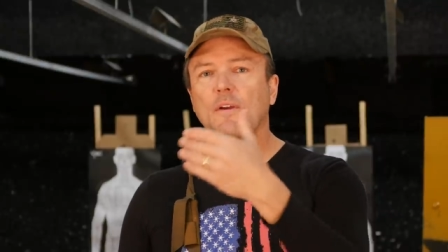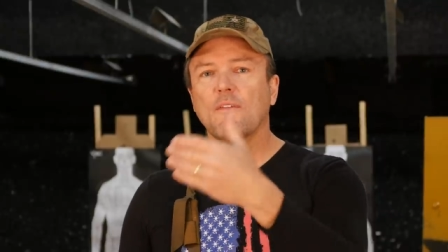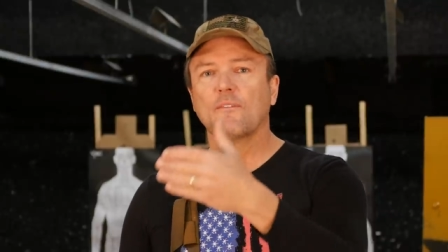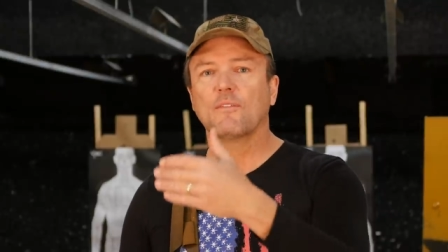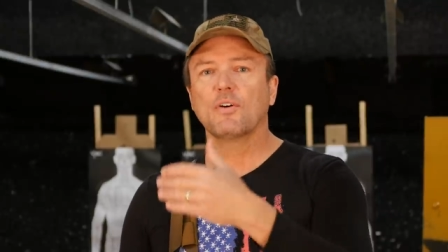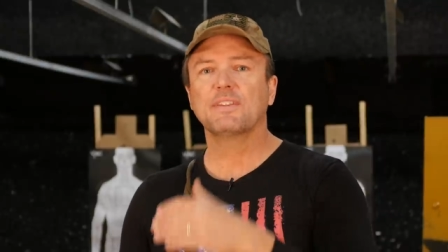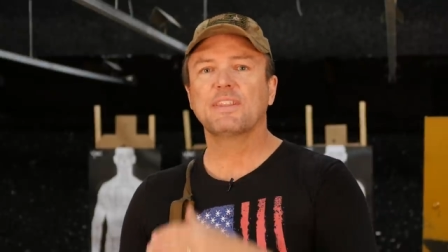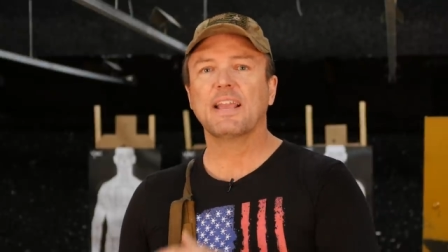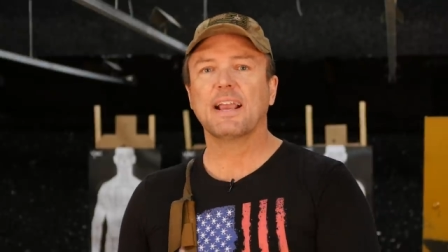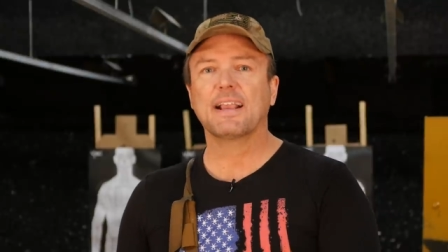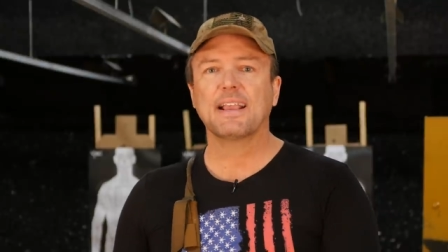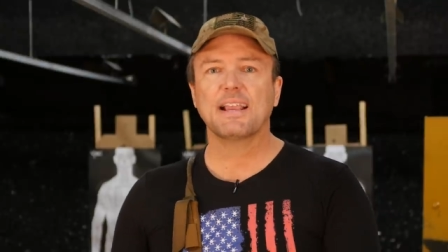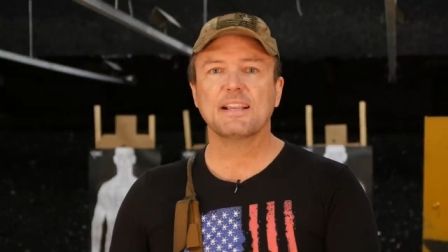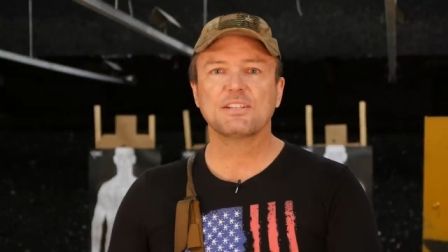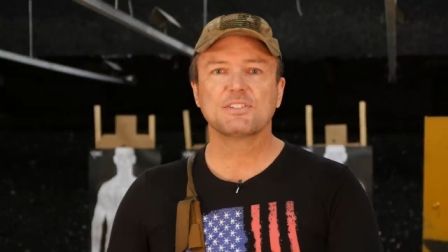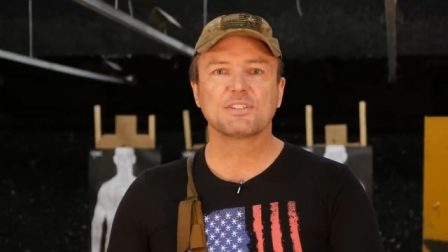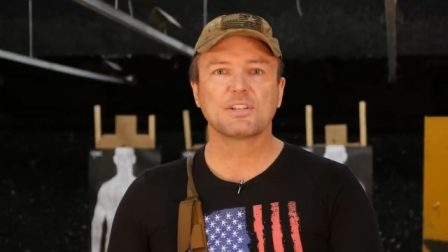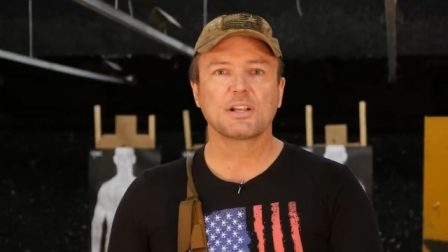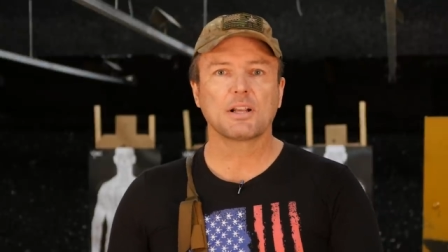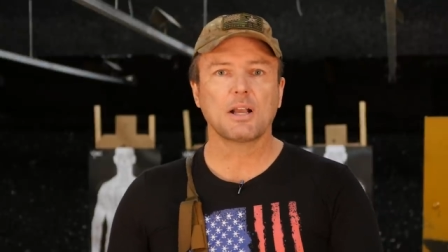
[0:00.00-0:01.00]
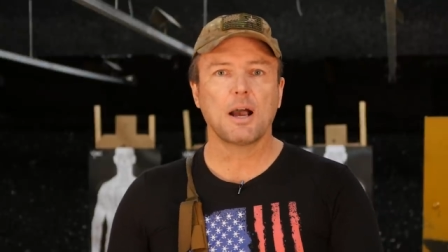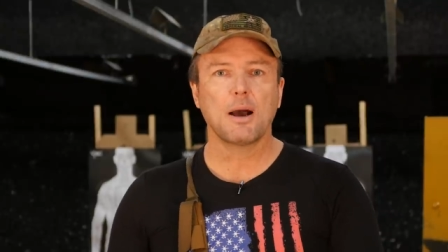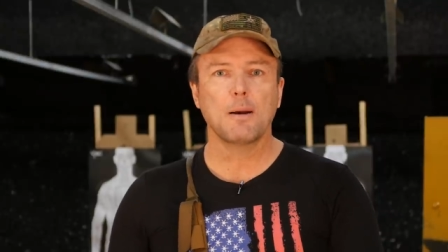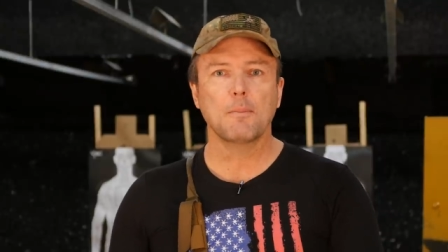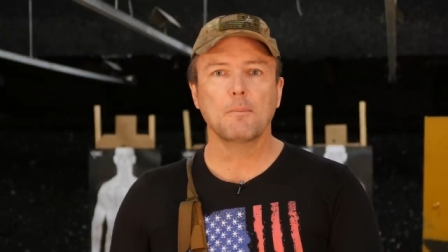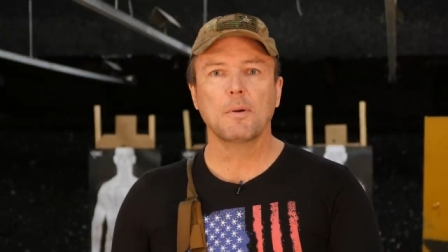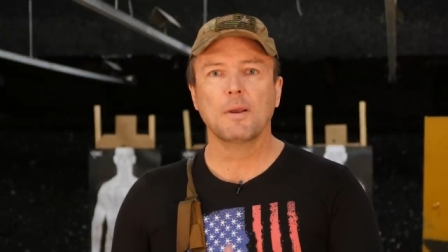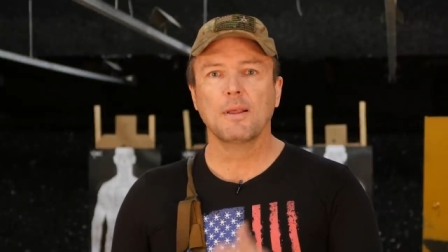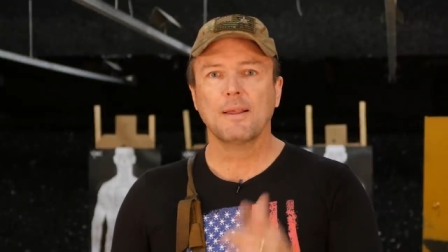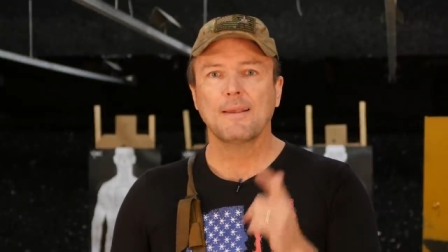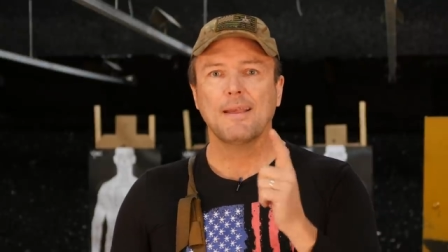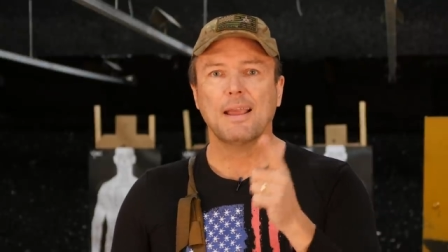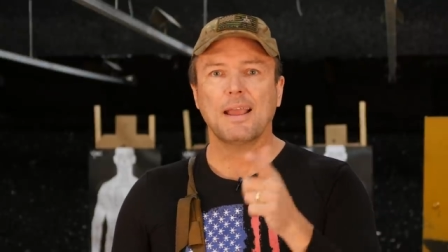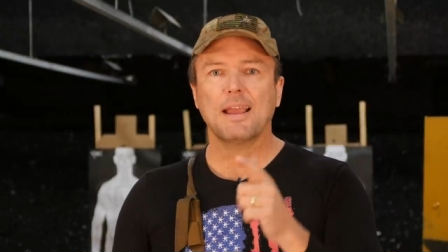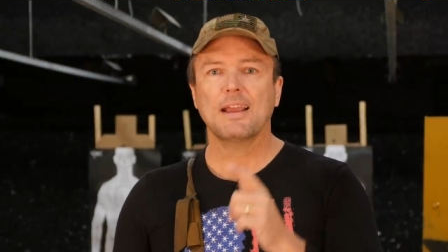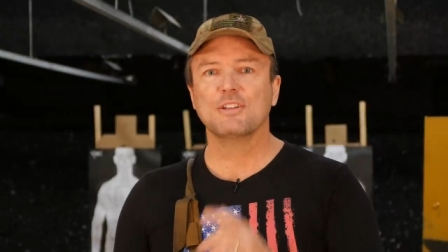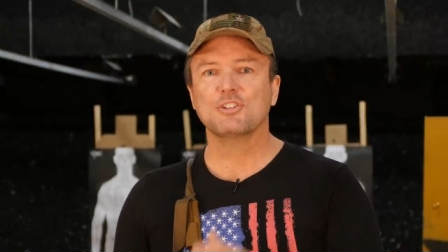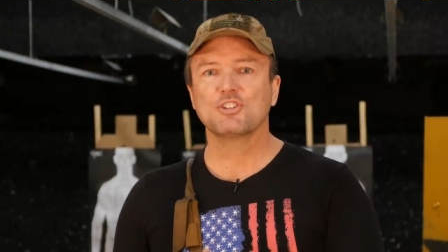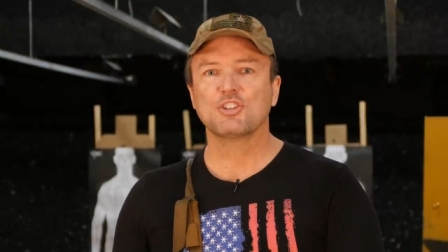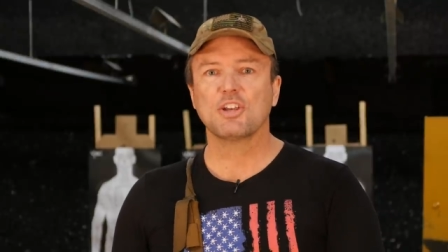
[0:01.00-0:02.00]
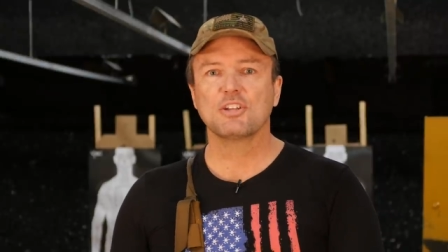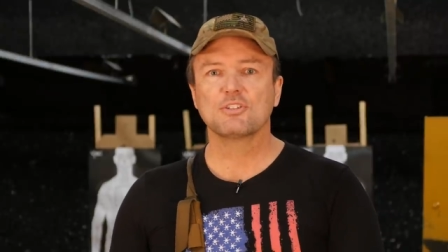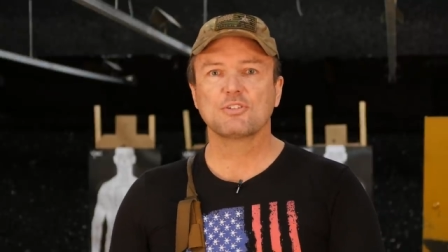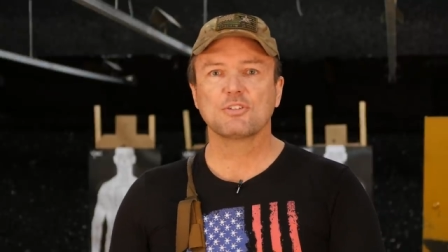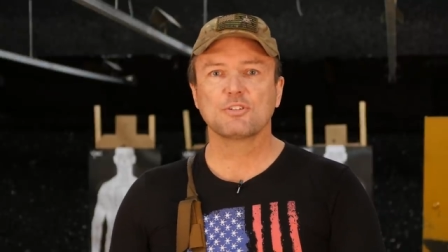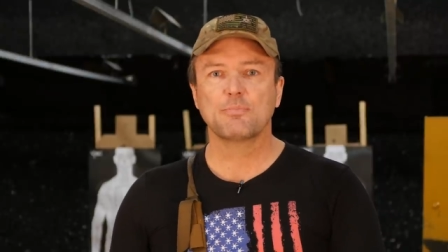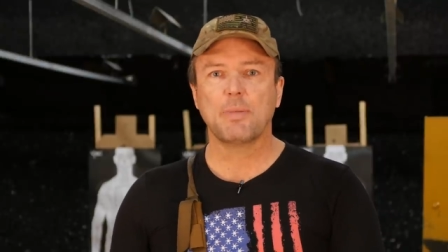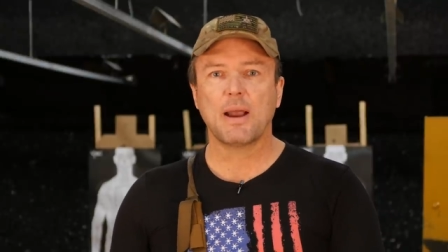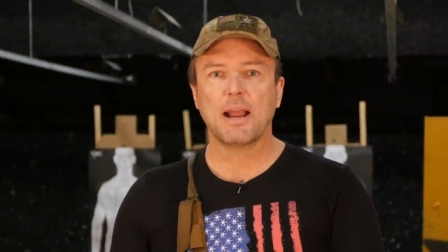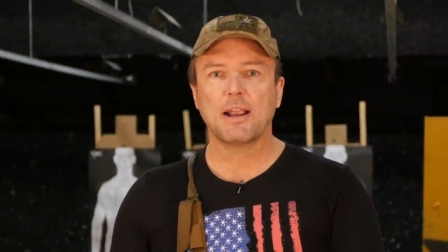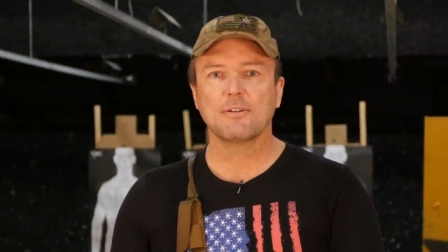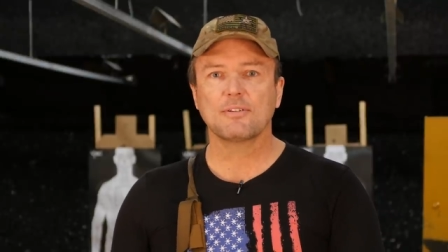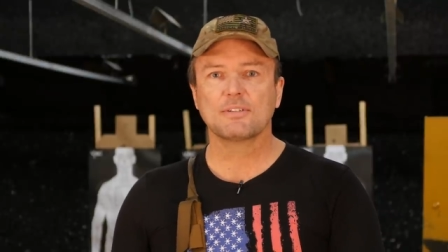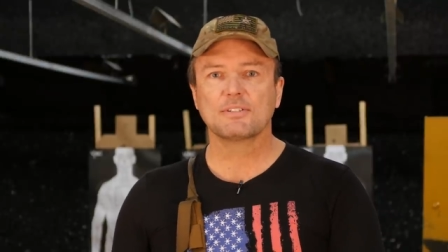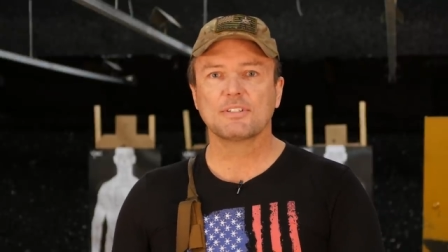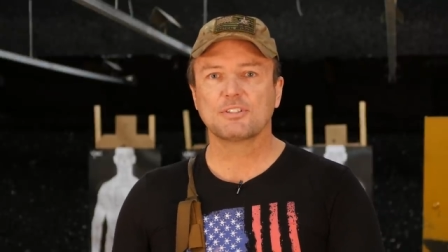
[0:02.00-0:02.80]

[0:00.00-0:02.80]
for decades to come and change those boundaries.